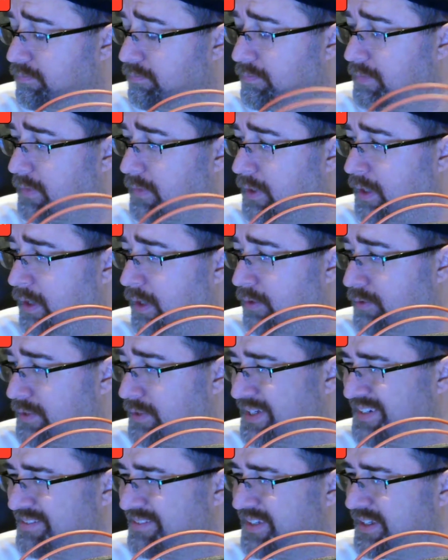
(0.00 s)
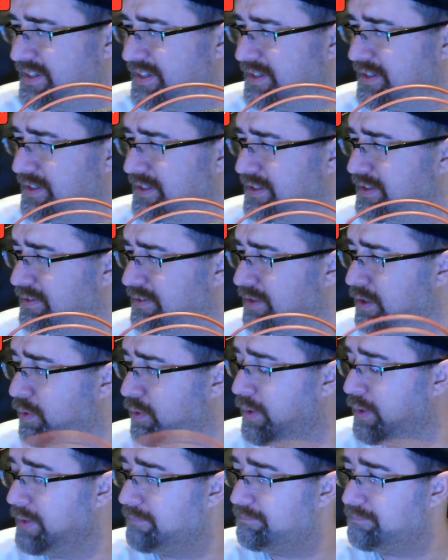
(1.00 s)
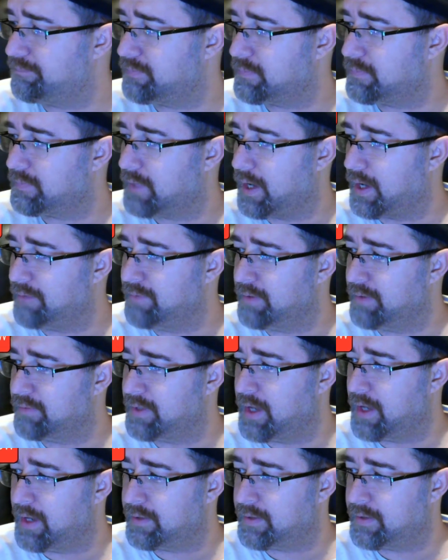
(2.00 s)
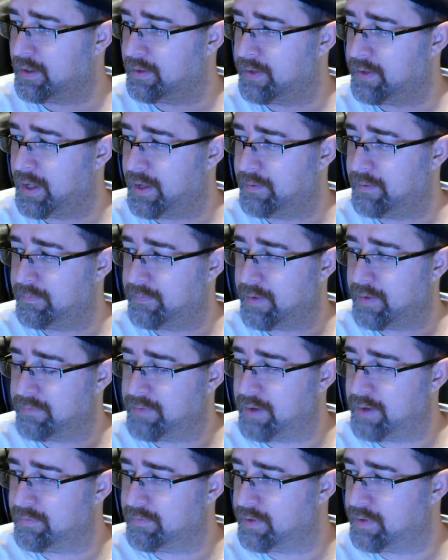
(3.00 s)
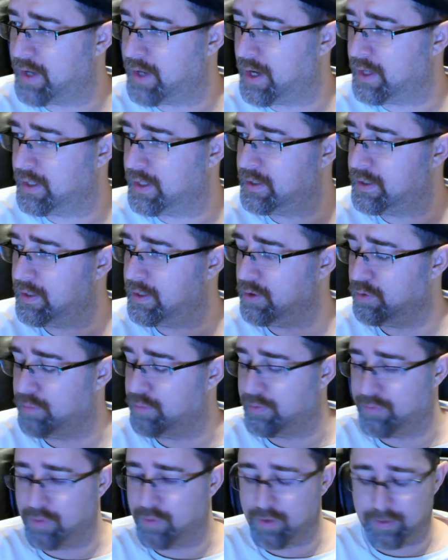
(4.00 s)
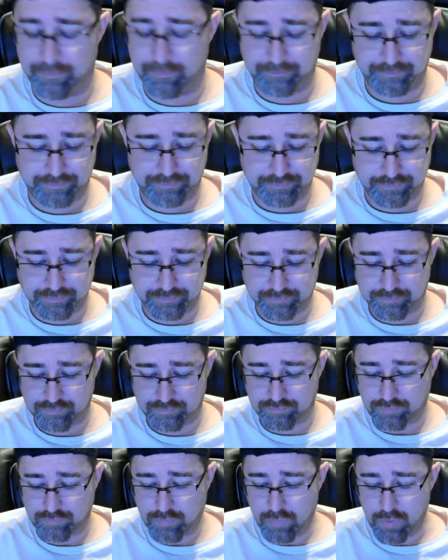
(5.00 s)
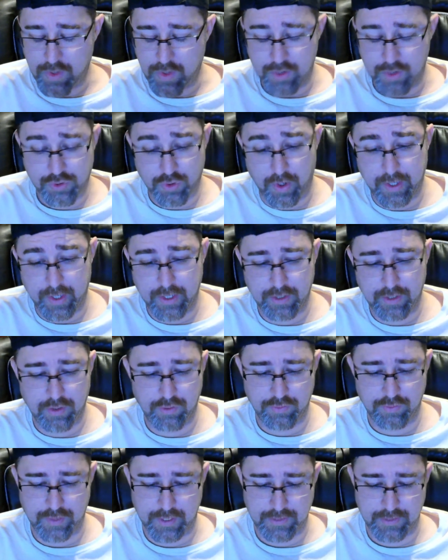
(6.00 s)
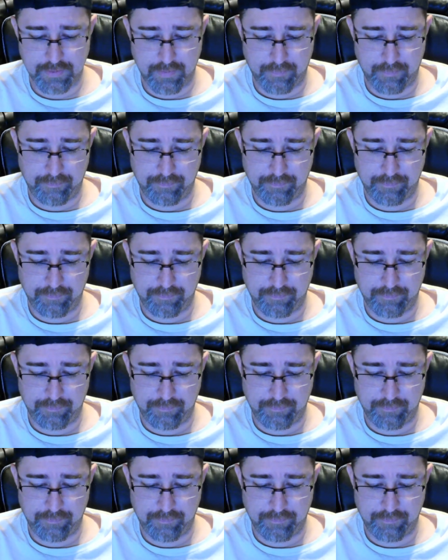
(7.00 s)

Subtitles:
And I was like, you know what? I've never not done that. I've never not EQ'd before. So I EQ'd these.